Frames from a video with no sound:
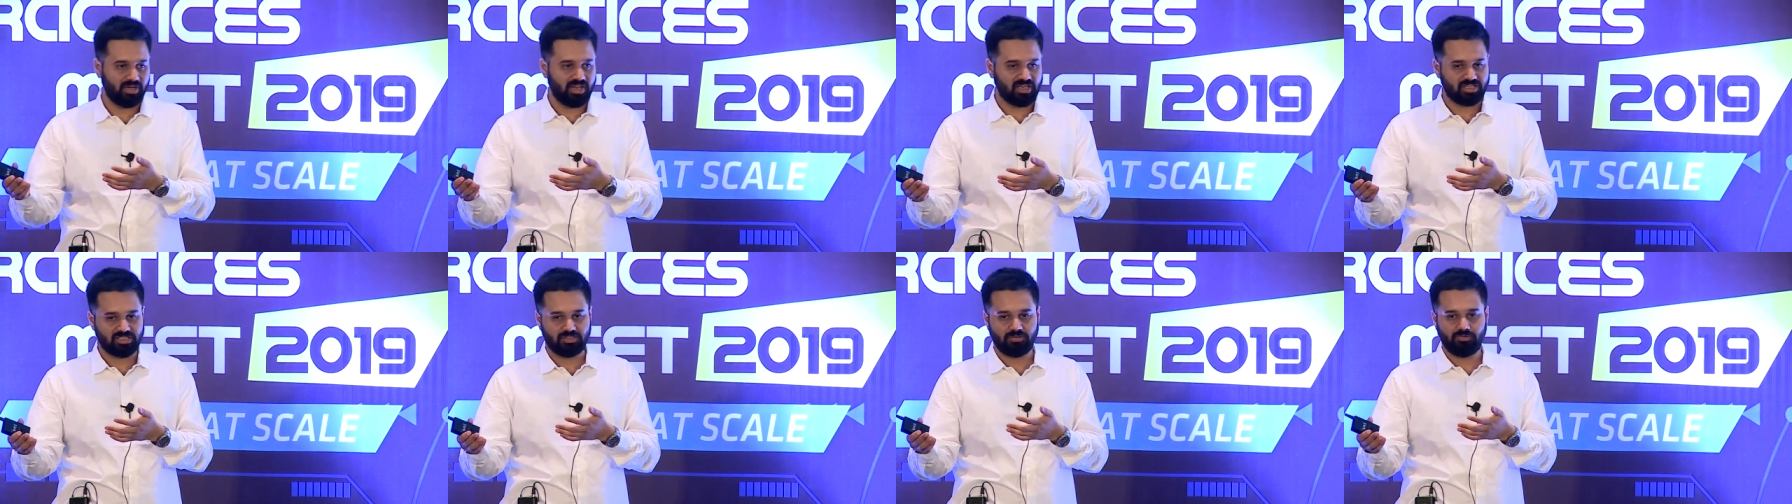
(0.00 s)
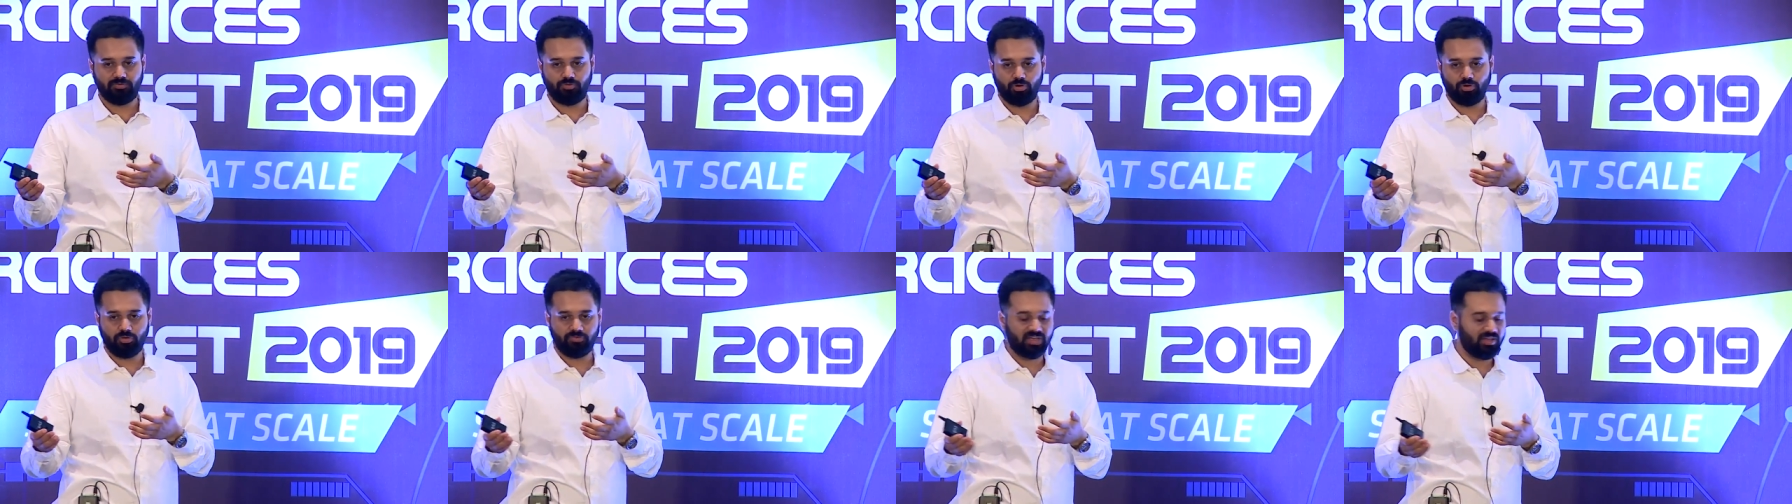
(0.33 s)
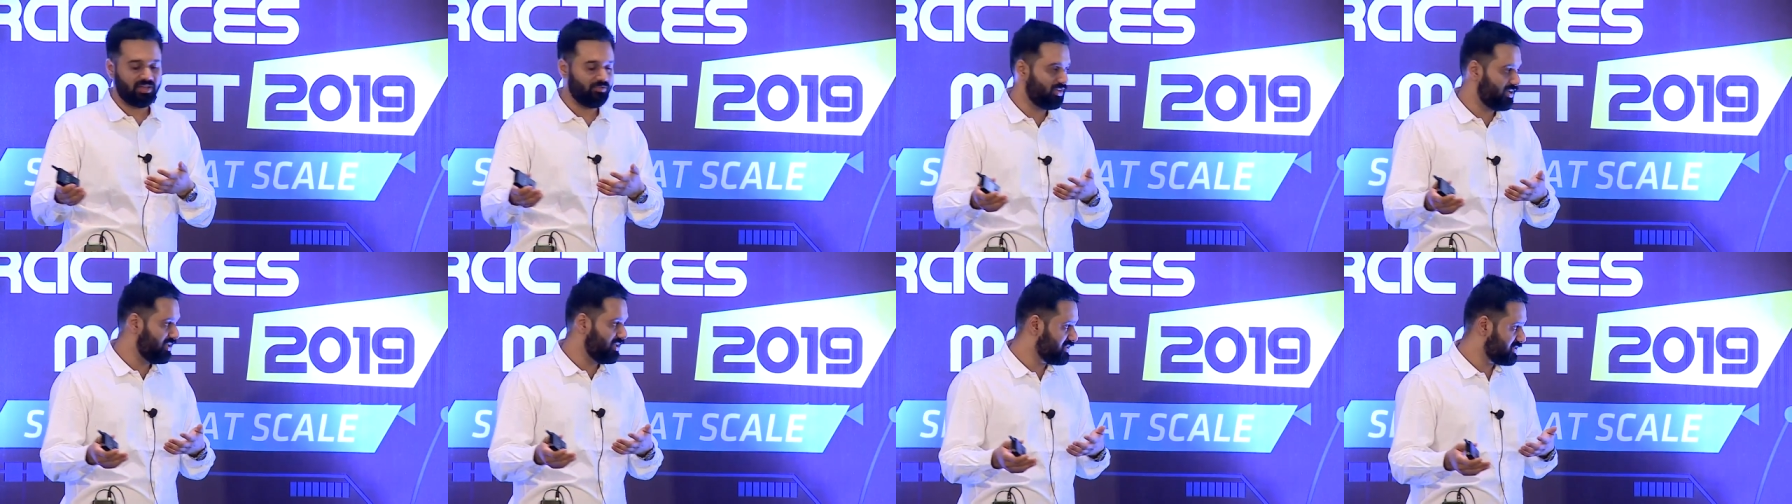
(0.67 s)
next 4 to
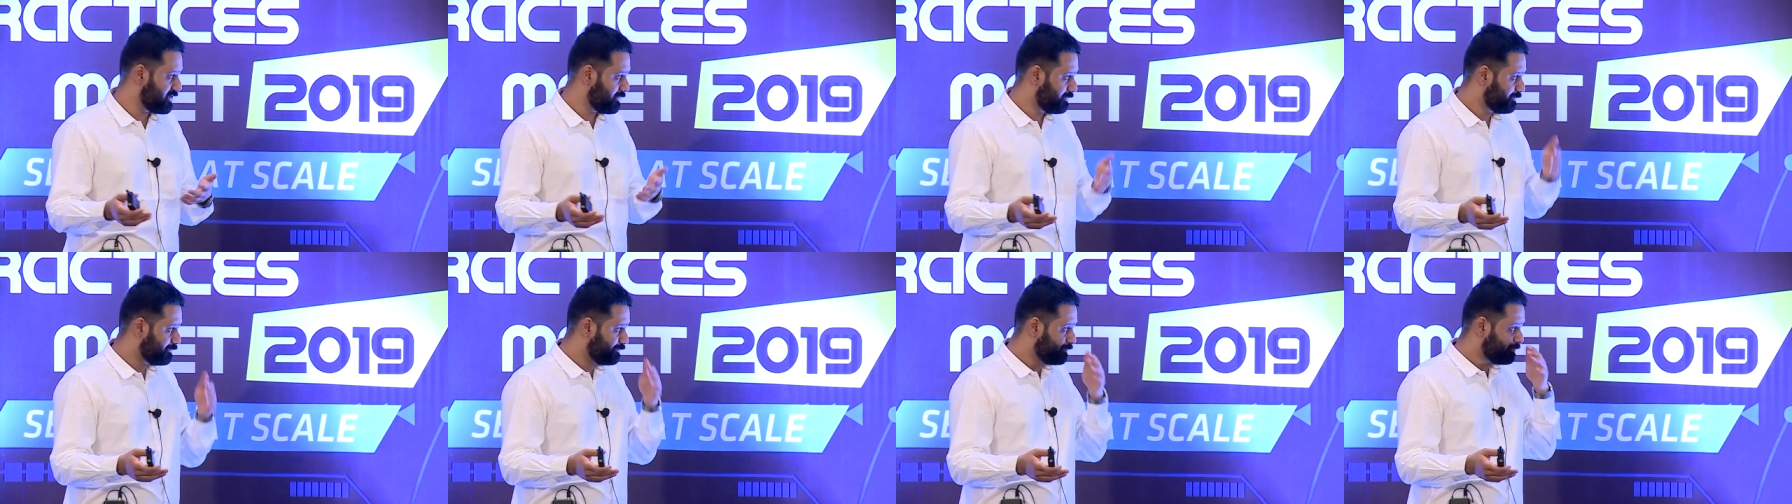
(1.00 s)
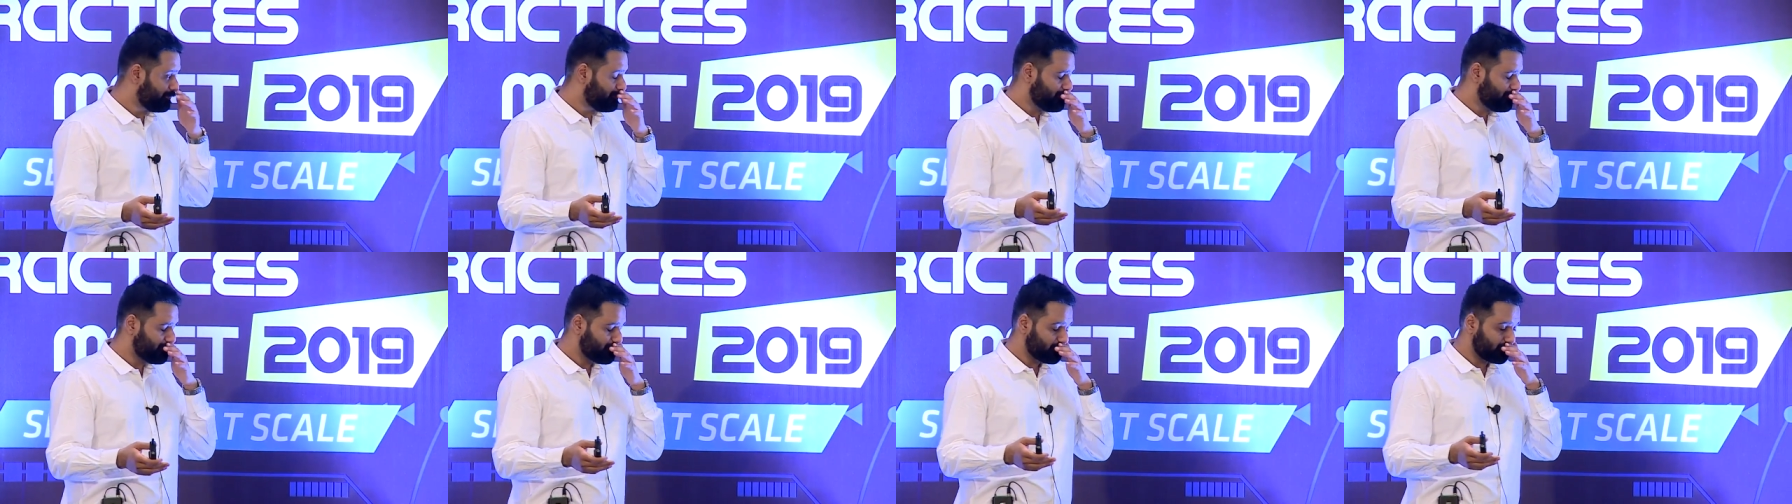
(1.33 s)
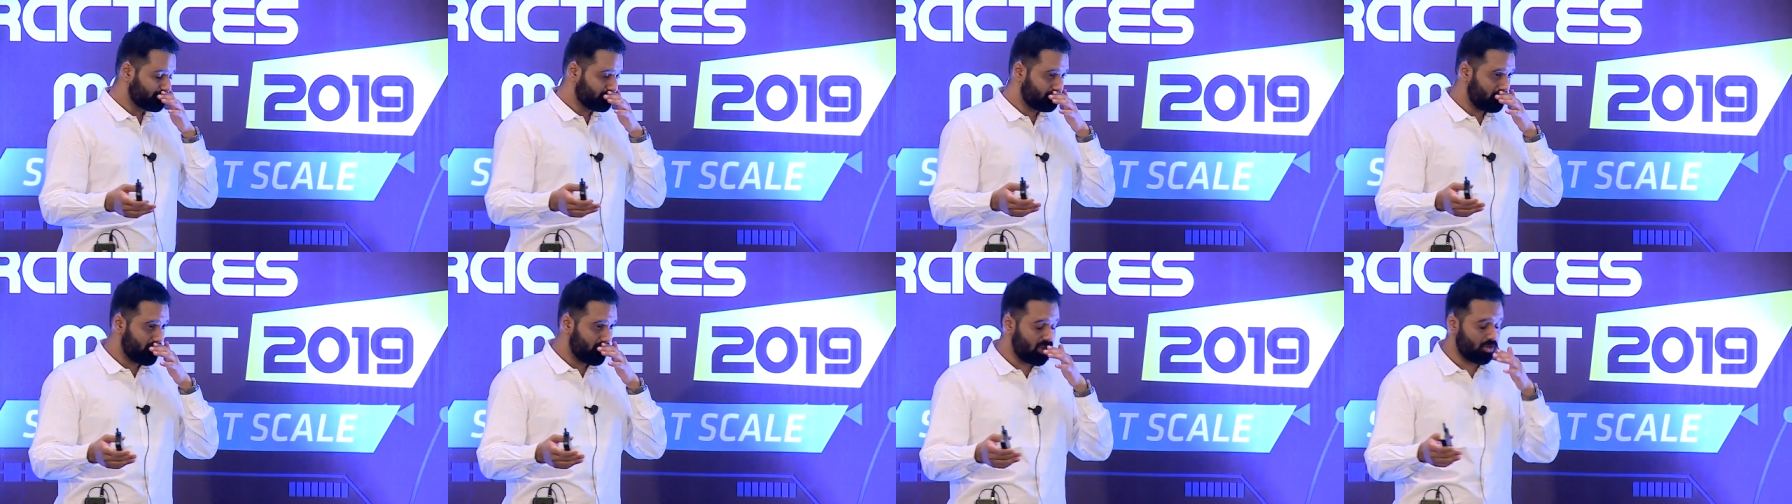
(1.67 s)
5 years.
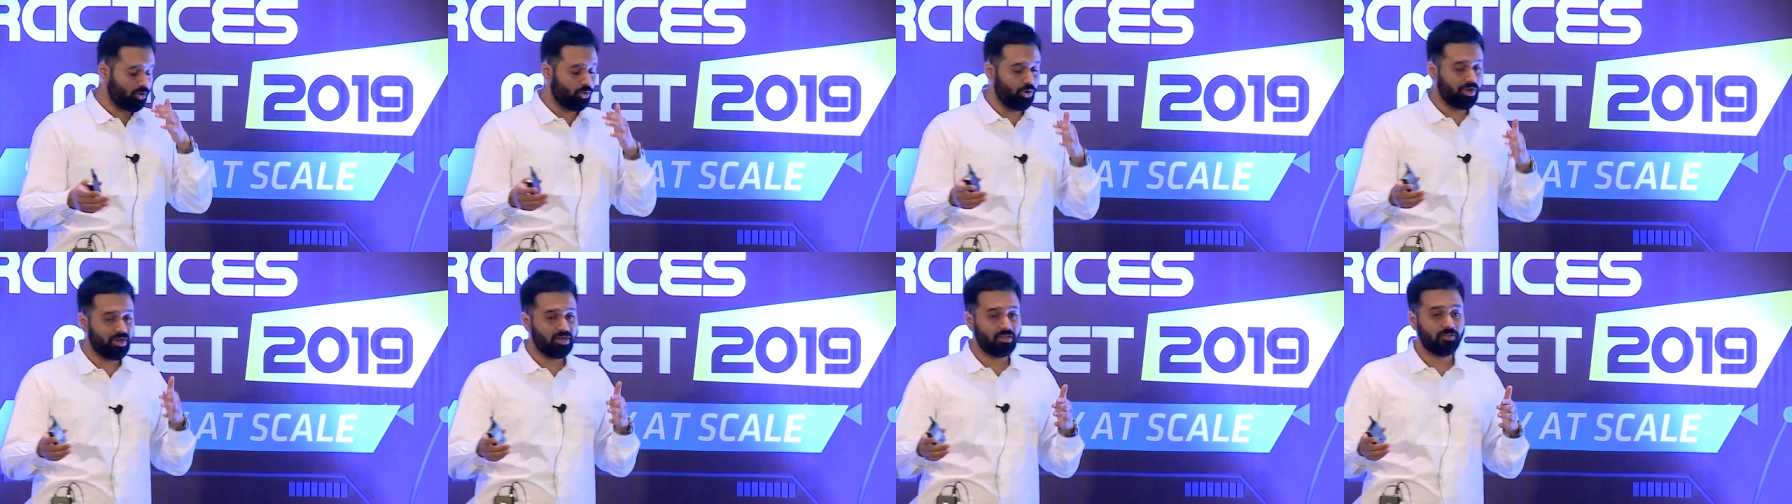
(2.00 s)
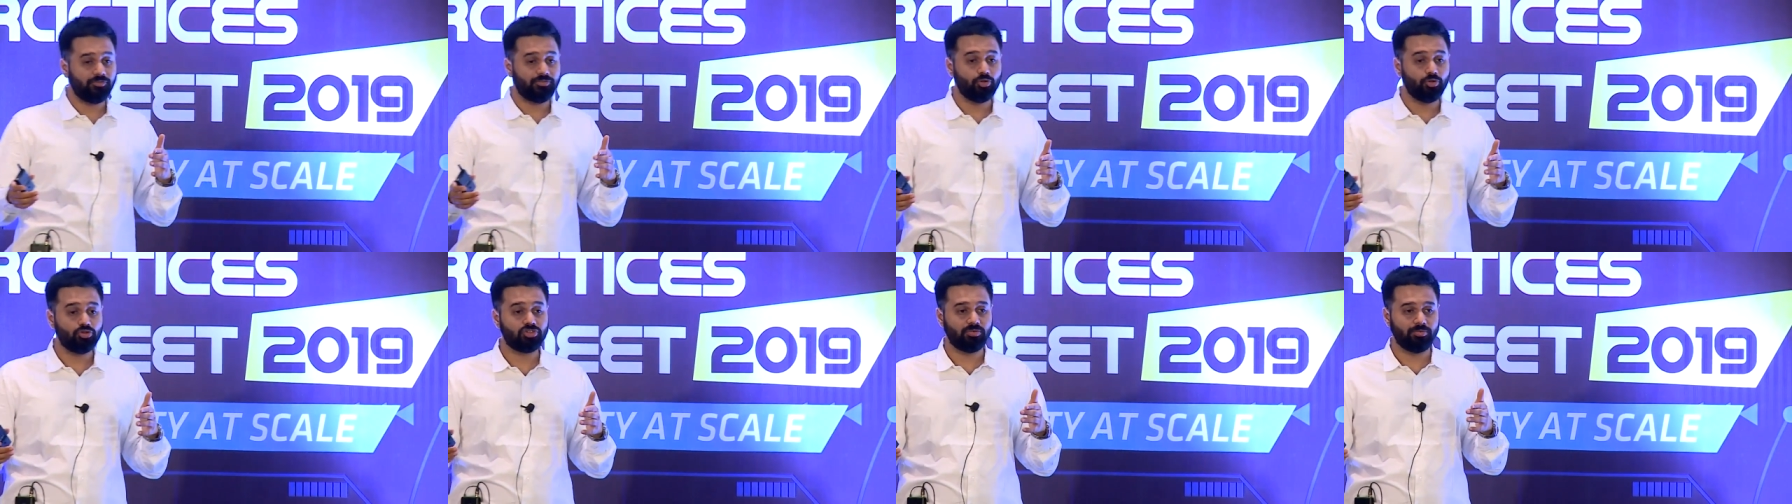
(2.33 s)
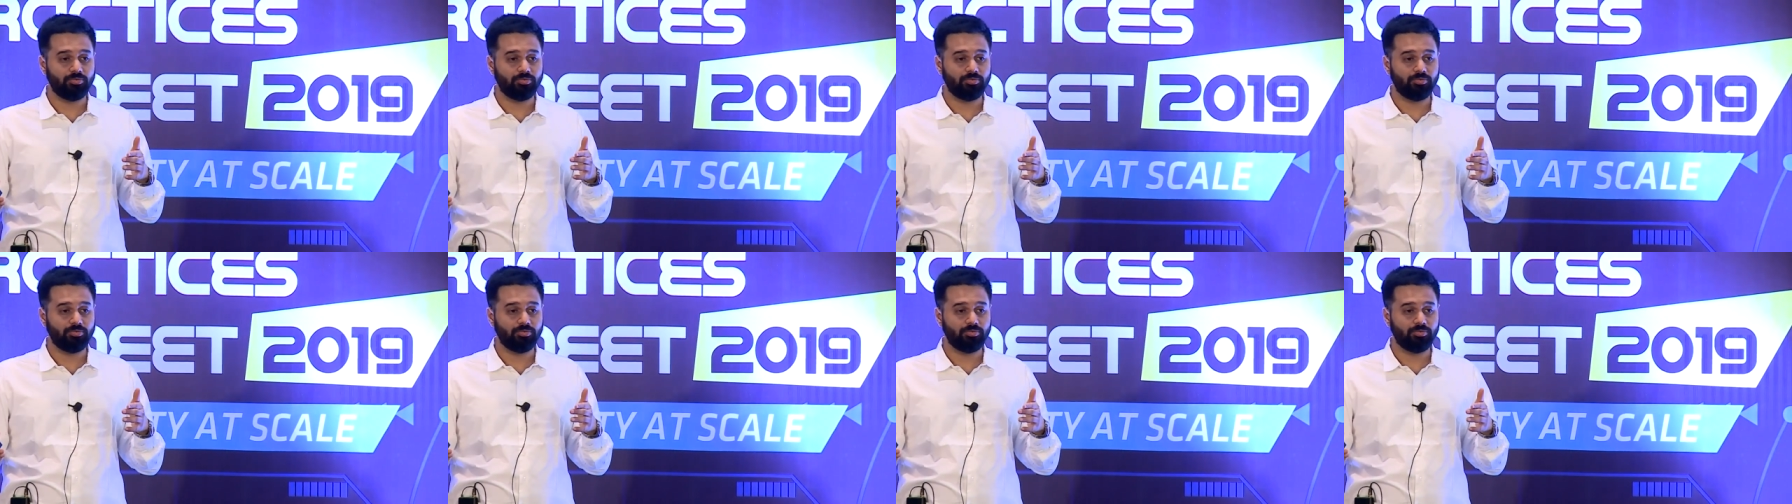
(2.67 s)
Going into the future,